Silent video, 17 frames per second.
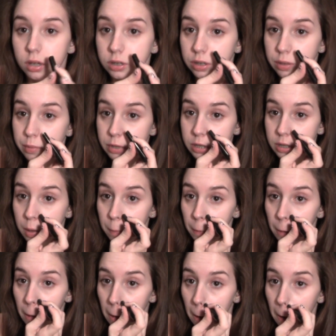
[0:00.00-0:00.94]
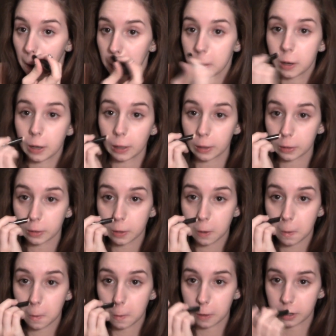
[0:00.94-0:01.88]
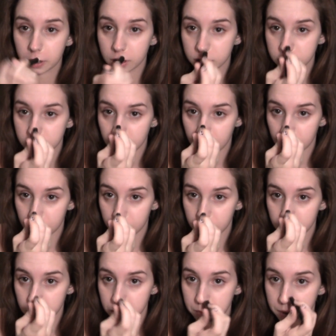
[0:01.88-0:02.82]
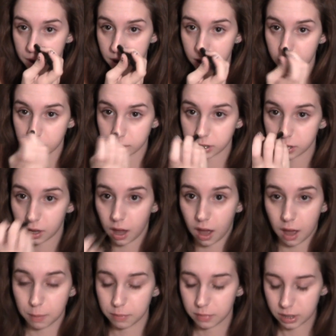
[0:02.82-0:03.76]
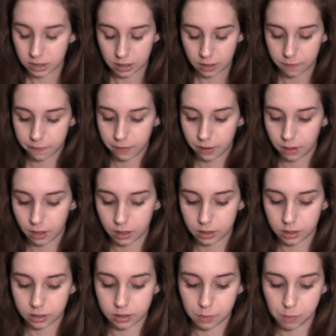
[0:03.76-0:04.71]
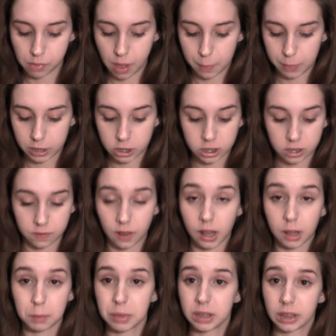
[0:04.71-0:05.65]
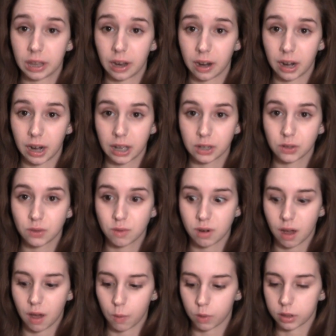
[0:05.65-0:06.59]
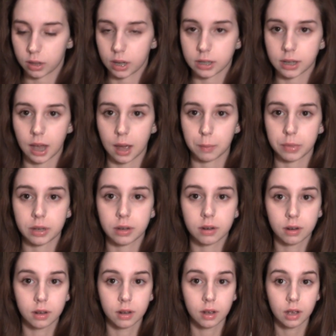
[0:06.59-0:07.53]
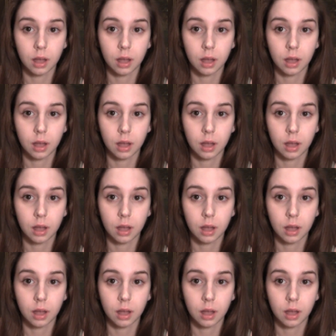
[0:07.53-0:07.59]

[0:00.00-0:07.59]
So I'm just going to put it on the corners and a little bit on top because I feel like there's a blemish developing there and I do not want that to happen.